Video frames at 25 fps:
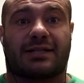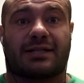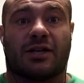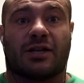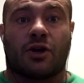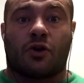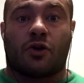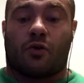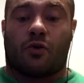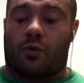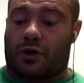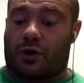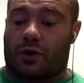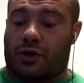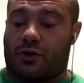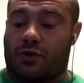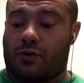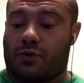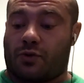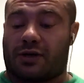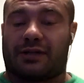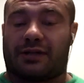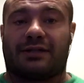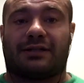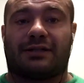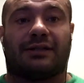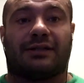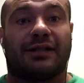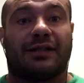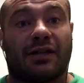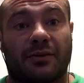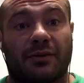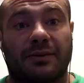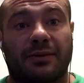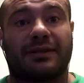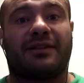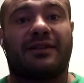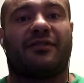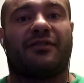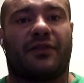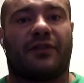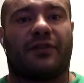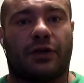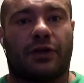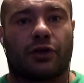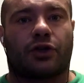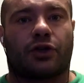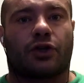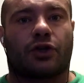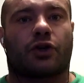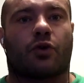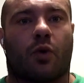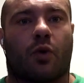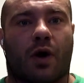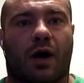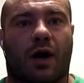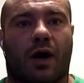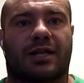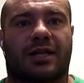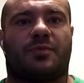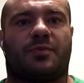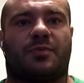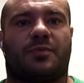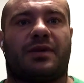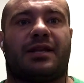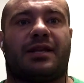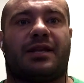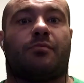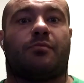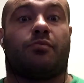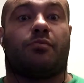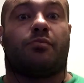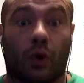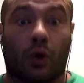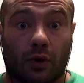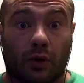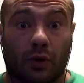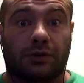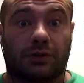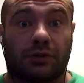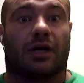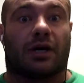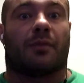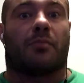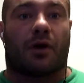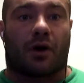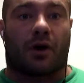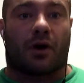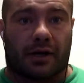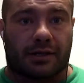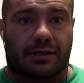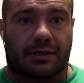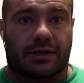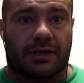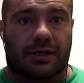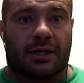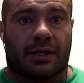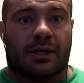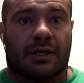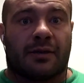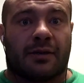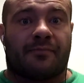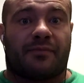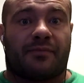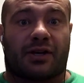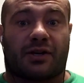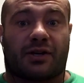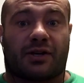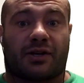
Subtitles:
where you can literally feel your quads being pulled apart because of